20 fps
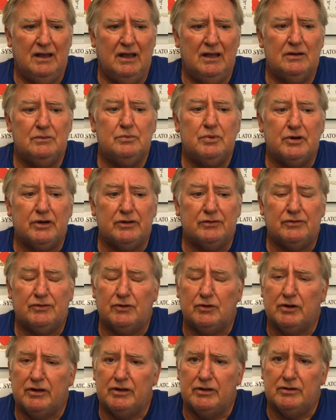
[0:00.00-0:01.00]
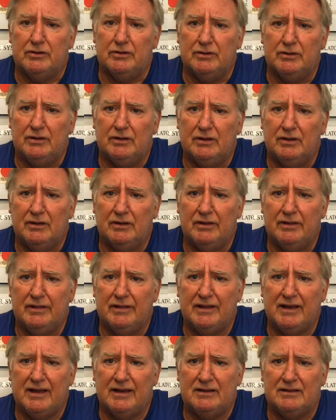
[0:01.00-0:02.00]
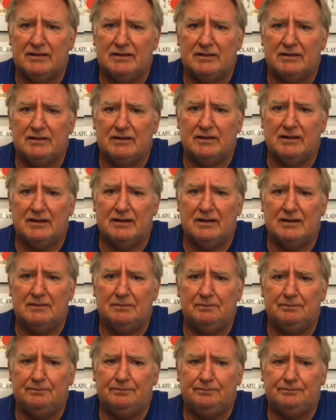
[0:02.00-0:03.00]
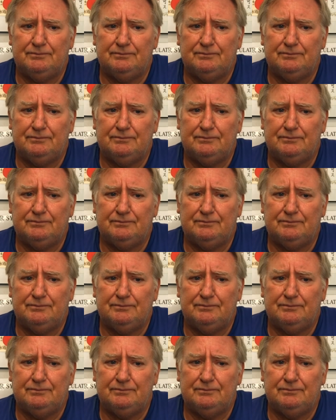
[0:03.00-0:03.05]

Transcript: input for you that um,